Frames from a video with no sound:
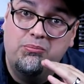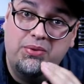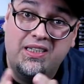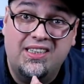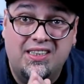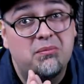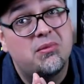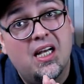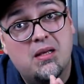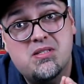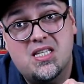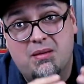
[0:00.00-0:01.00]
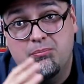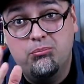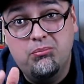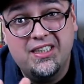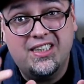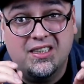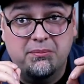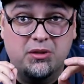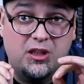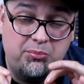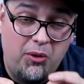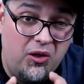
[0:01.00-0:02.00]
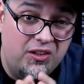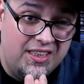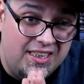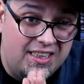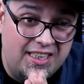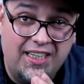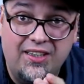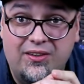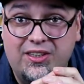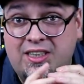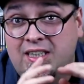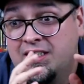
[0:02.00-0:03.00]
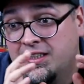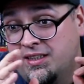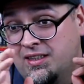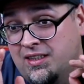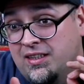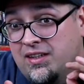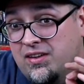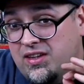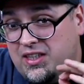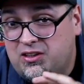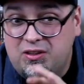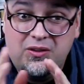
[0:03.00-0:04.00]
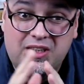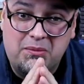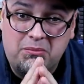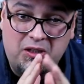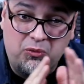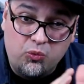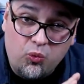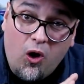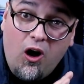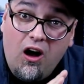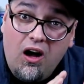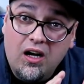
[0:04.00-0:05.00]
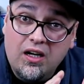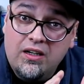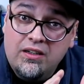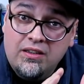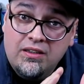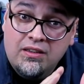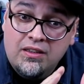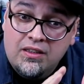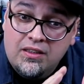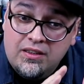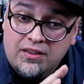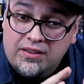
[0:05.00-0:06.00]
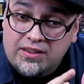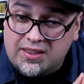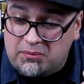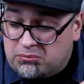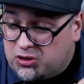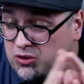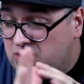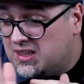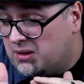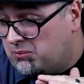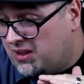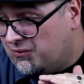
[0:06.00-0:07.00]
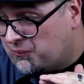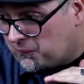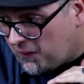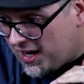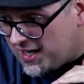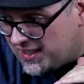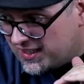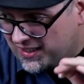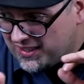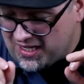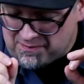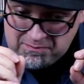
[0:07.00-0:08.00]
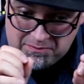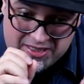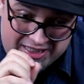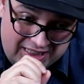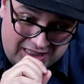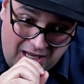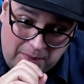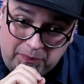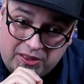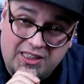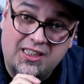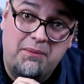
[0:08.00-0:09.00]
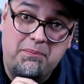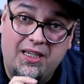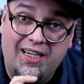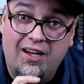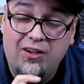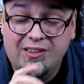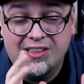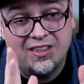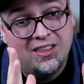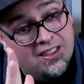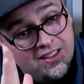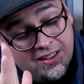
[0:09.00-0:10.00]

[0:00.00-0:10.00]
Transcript: but sometimes they miss some small details. They do something wrong. Some do something right and then they misstep on something else